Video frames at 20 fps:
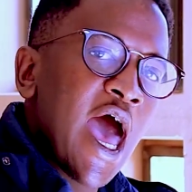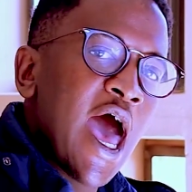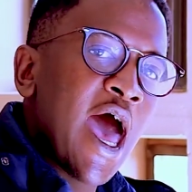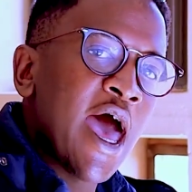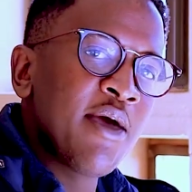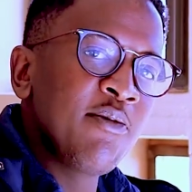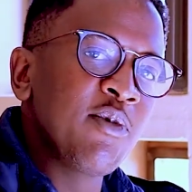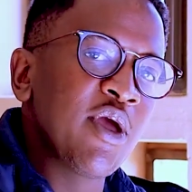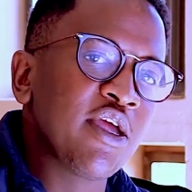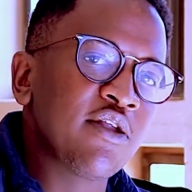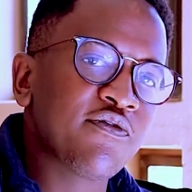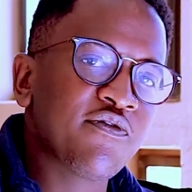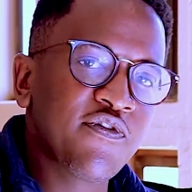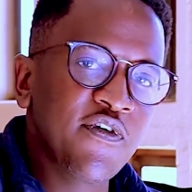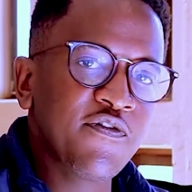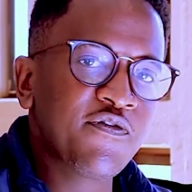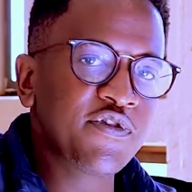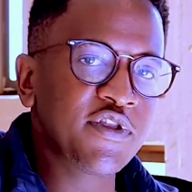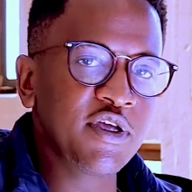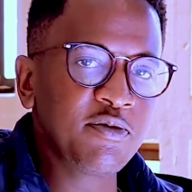I made
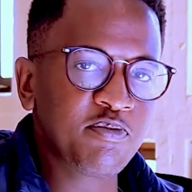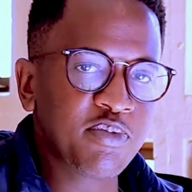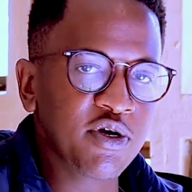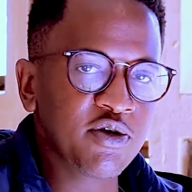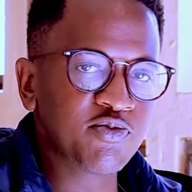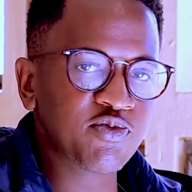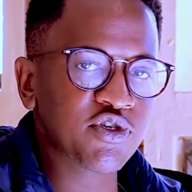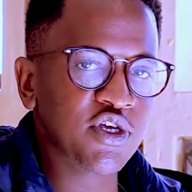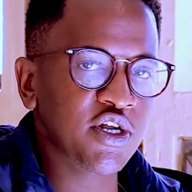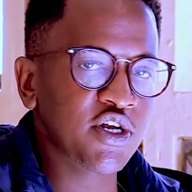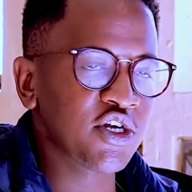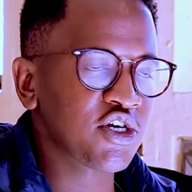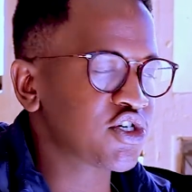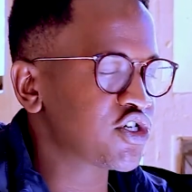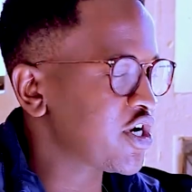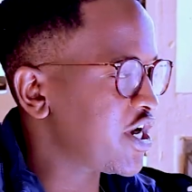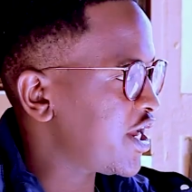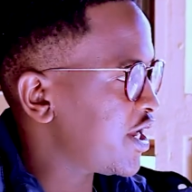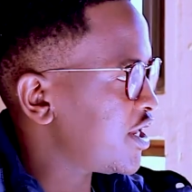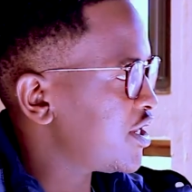50 pips on a
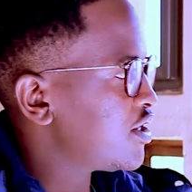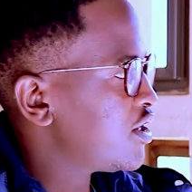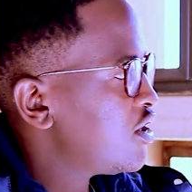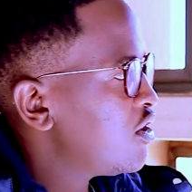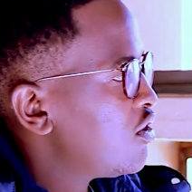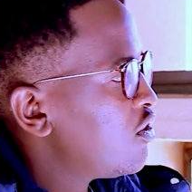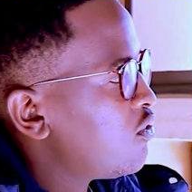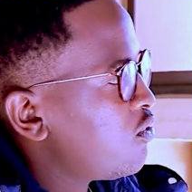trade,